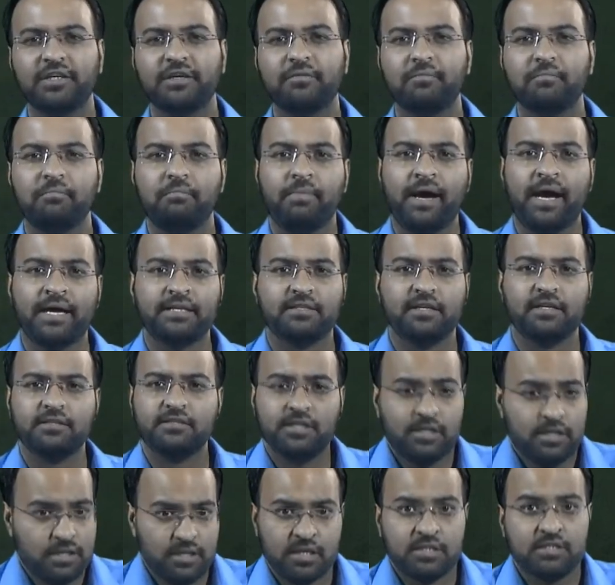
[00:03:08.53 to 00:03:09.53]
Banks are
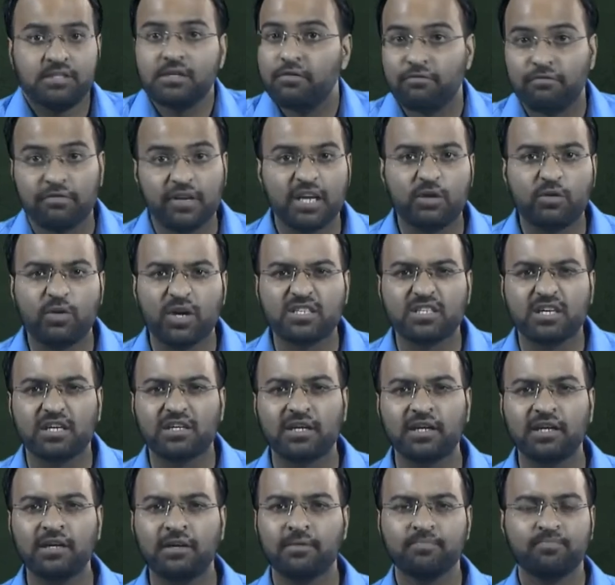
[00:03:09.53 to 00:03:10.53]
saying, yes, we require
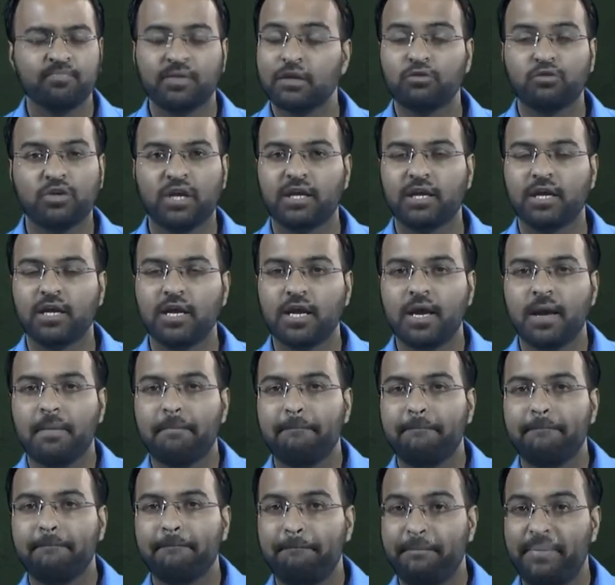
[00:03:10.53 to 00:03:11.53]
certain,
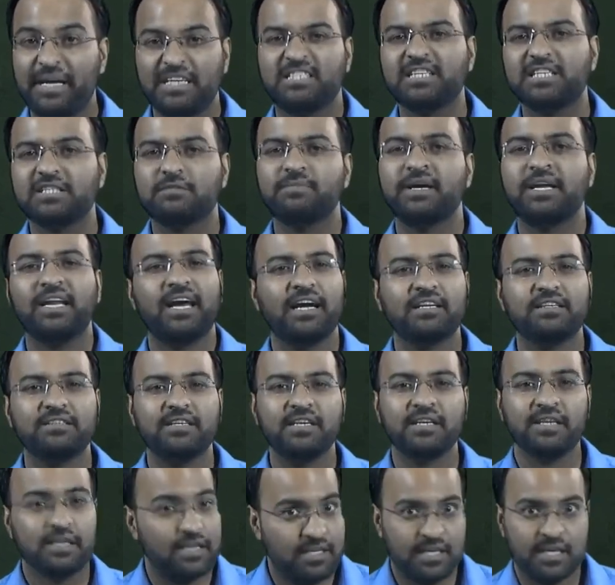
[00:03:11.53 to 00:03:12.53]
businessmen are
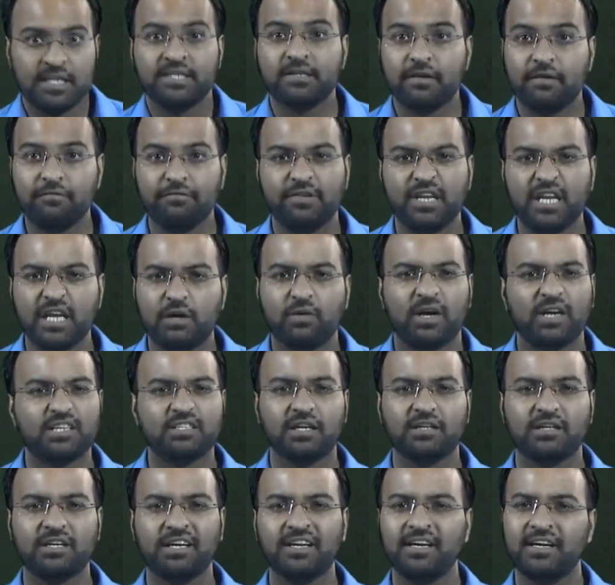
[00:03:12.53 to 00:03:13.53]
saying, yes, we require
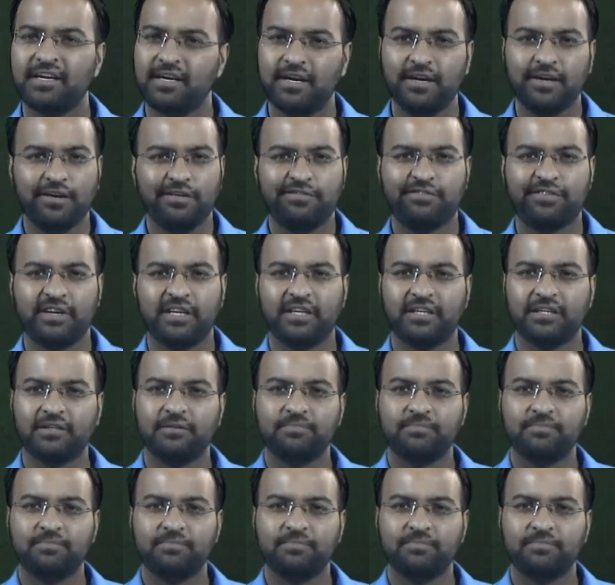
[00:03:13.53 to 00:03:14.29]
certain fund.